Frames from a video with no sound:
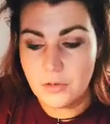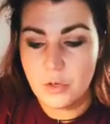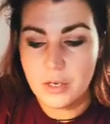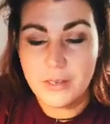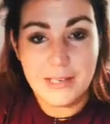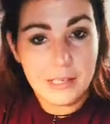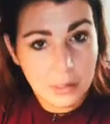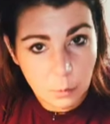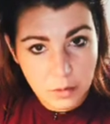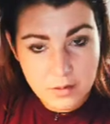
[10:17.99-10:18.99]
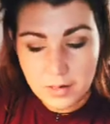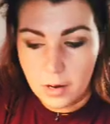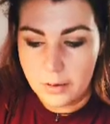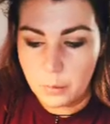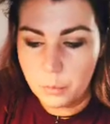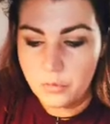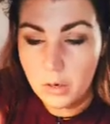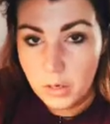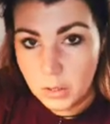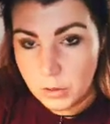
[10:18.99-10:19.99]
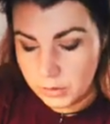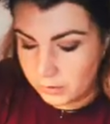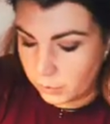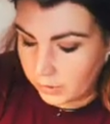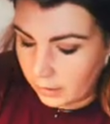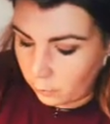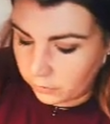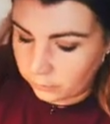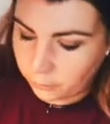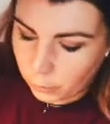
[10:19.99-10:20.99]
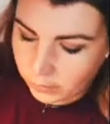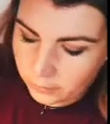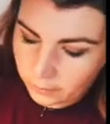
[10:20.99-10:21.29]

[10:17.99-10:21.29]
so you could see like with the scarabs. So that's what that one's for.